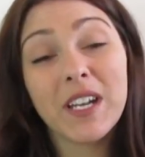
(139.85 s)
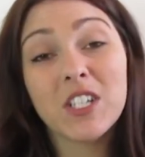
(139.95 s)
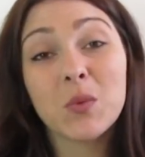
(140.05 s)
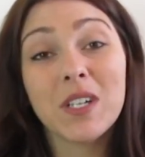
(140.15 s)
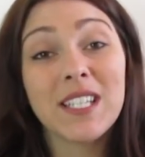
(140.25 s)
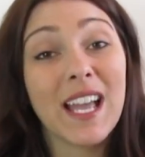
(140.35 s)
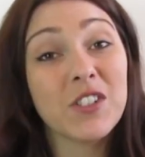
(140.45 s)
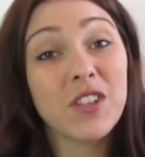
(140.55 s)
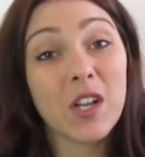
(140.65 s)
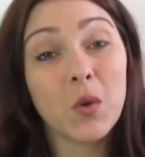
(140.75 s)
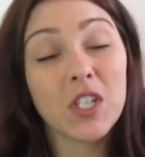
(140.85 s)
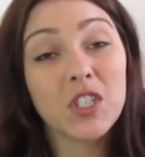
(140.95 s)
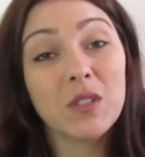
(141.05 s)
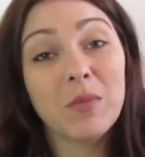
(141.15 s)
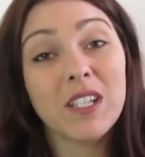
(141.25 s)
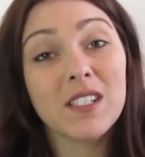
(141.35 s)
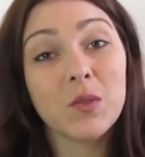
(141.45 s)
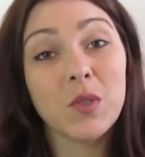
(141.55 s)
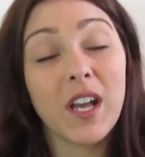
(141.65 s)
but I just wanted to answer that question because